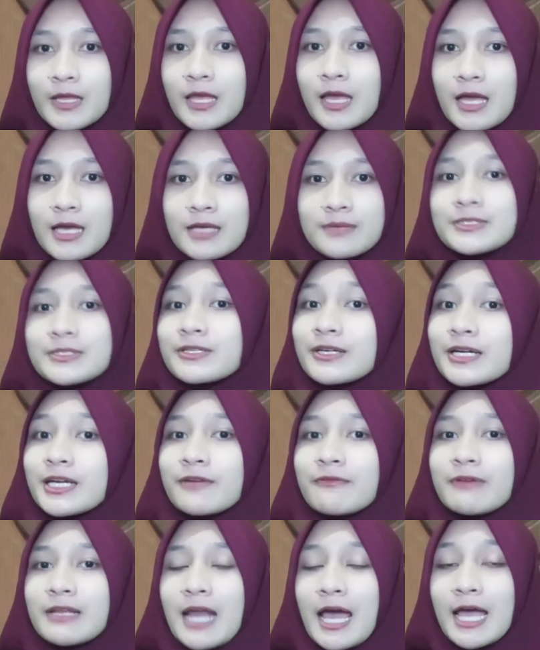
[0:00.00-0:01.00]
I'm sorry
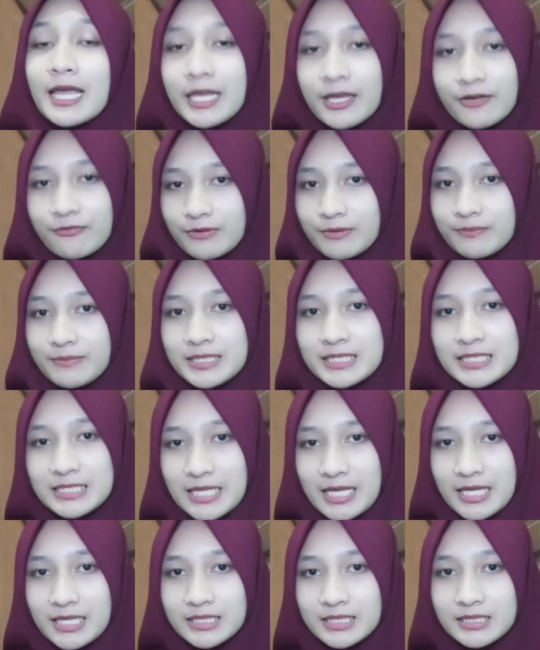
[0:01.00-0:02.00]
when I have a
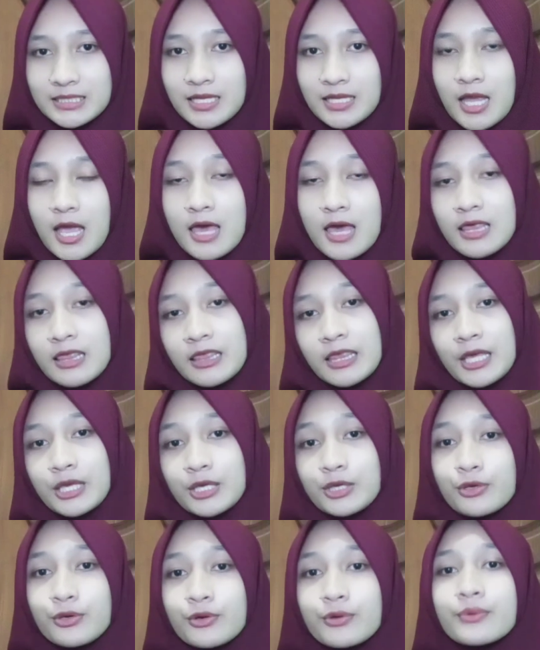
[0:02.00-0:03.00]
mistakes. Thank
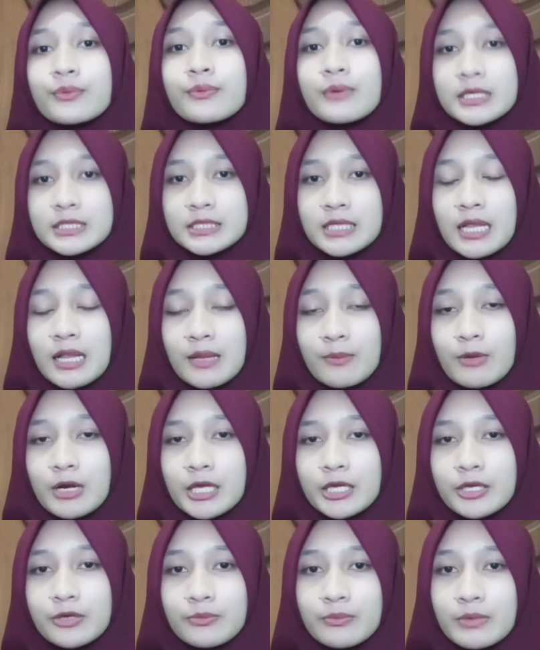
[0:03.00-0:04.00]
you.
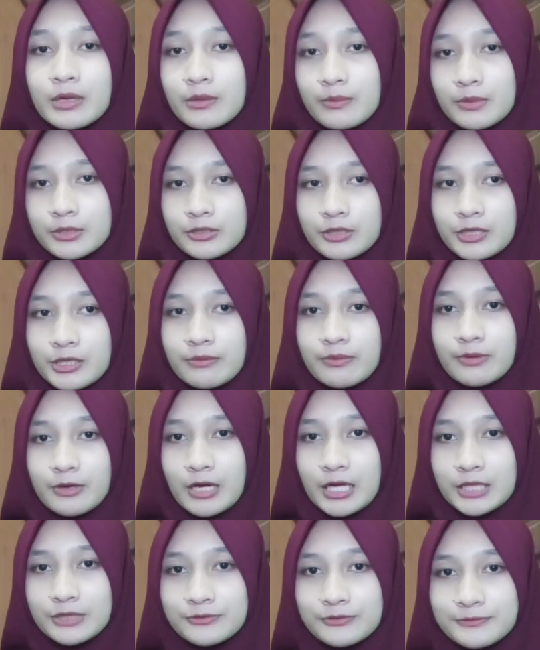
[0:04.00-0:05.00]
Wassalamualaikum warahmatullahi
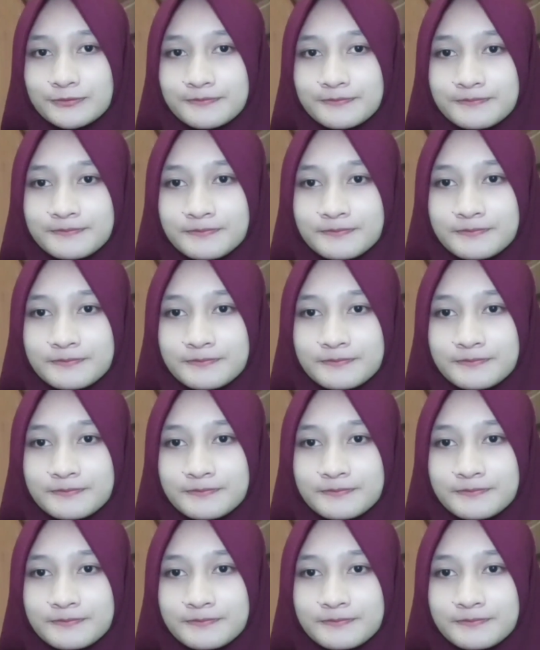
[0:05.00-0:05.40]
wabarakatuh.